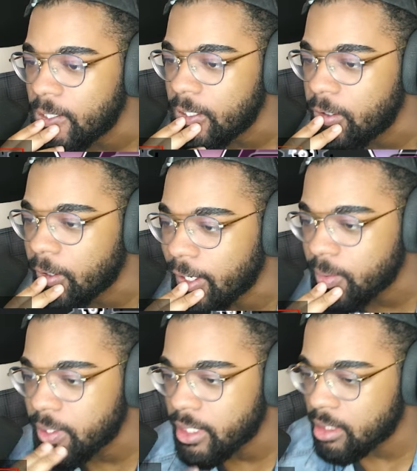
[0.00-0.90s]

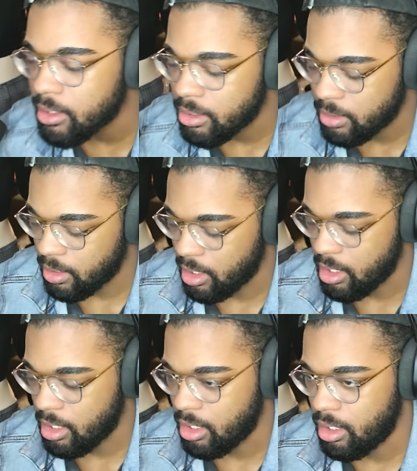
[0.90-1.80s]
ground deco and
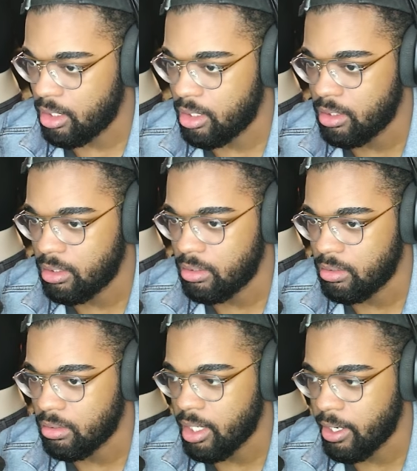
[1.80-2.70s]
then
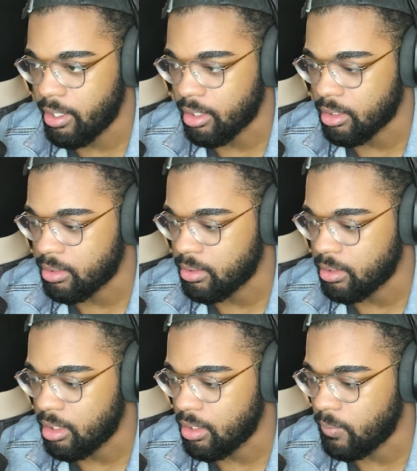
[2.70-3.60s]
air deco,
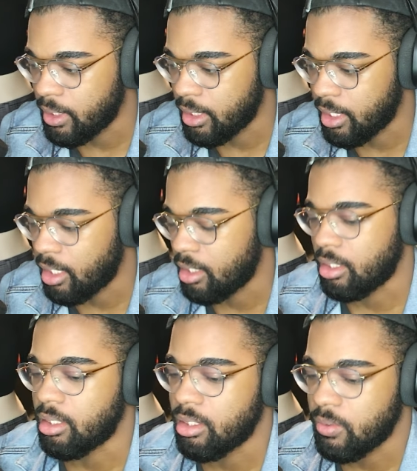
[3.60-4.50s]
and then we can kind
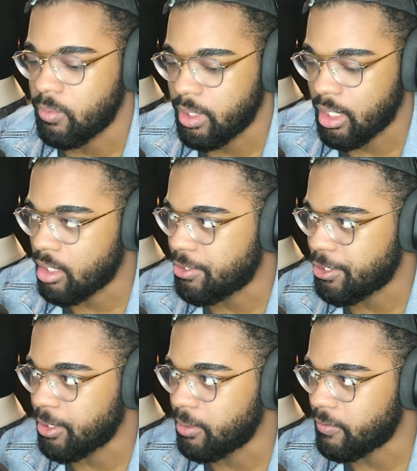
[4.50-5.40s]
of
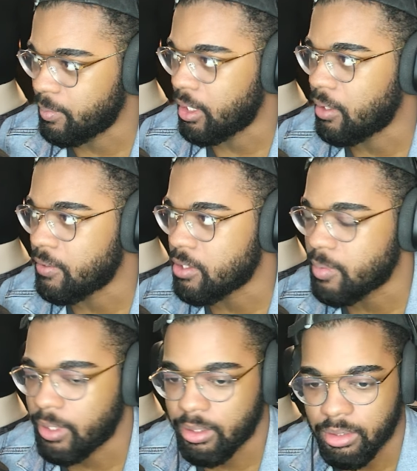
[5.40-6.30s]
chill from there on this
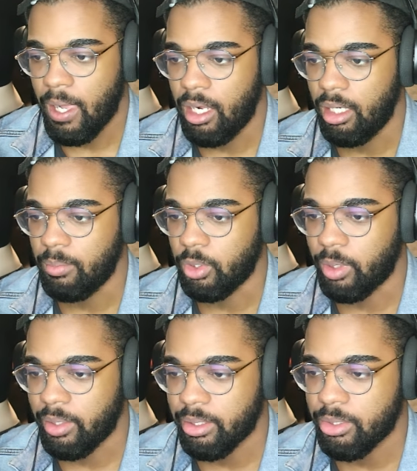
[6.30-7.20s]
part.
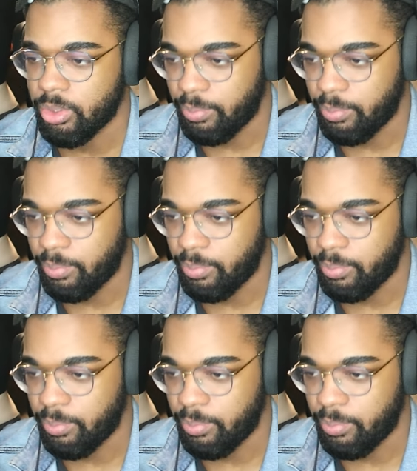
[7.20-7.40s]
Ground deco should